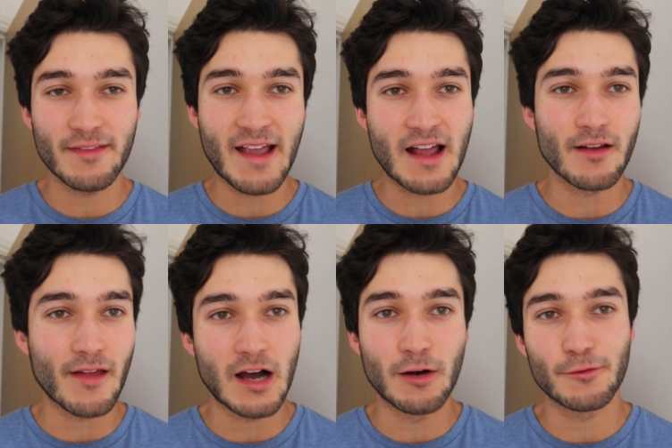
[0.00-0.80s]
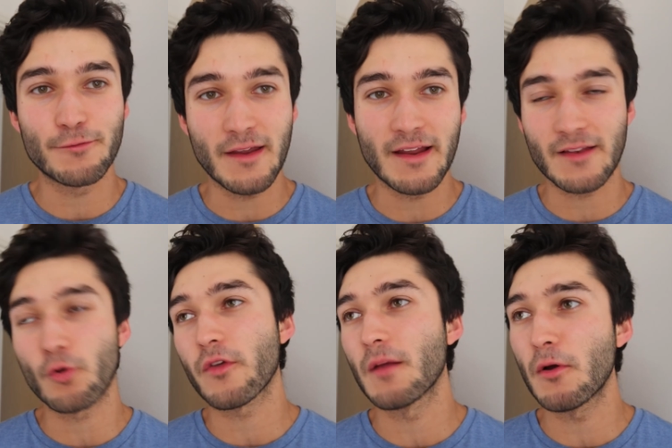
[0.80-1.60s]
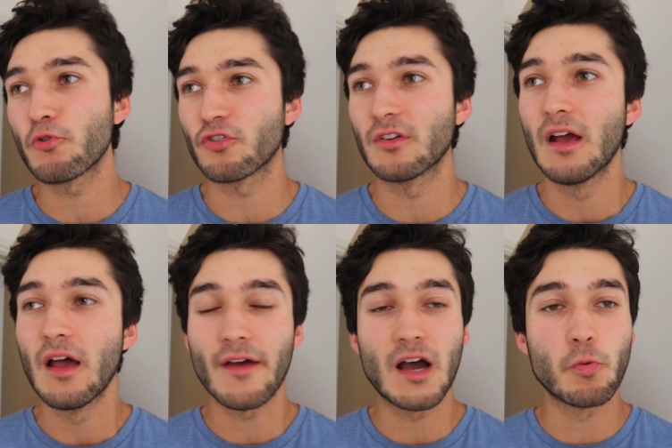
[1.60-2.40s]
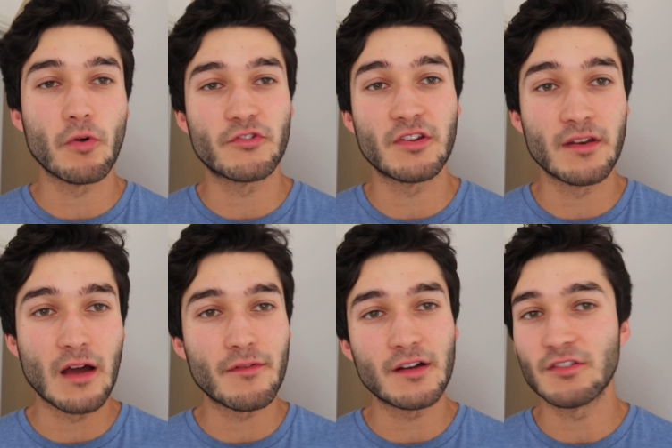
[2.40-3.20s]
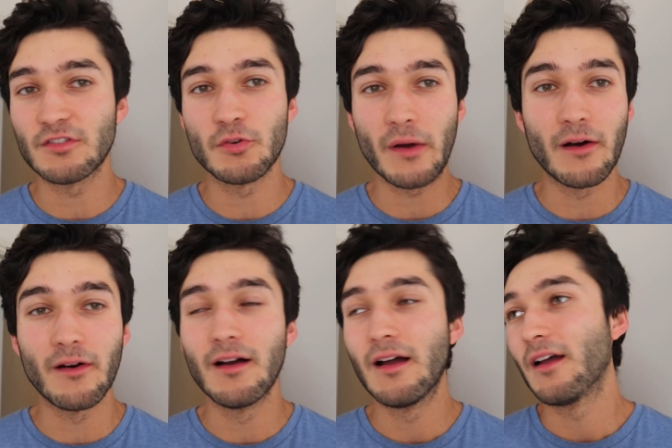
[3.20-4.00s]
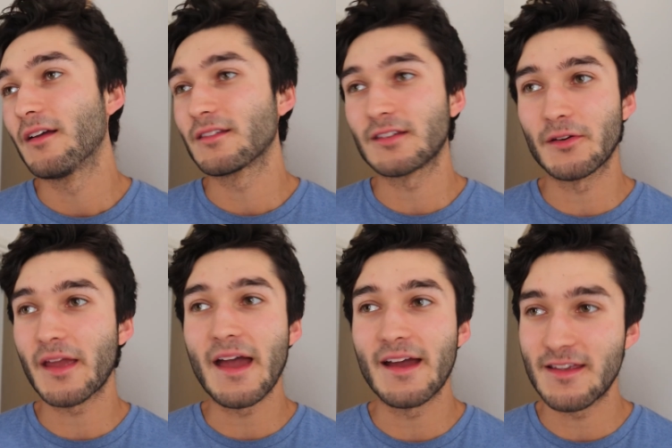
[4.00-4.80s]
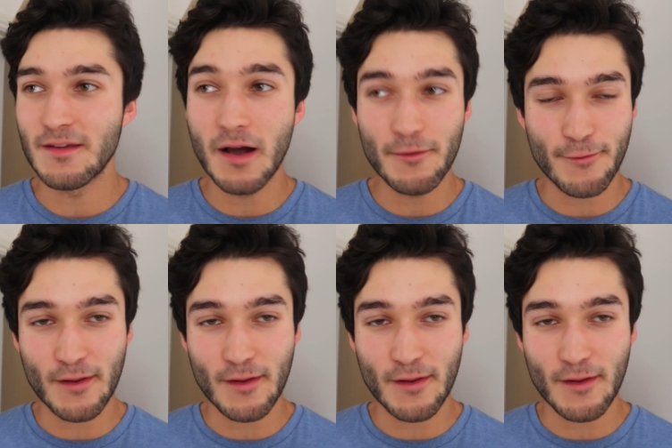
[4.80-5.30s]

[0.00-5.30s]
the anger that I was feeling and all the emotion that I wanted the Na'vi to do well. So yeah, you might feel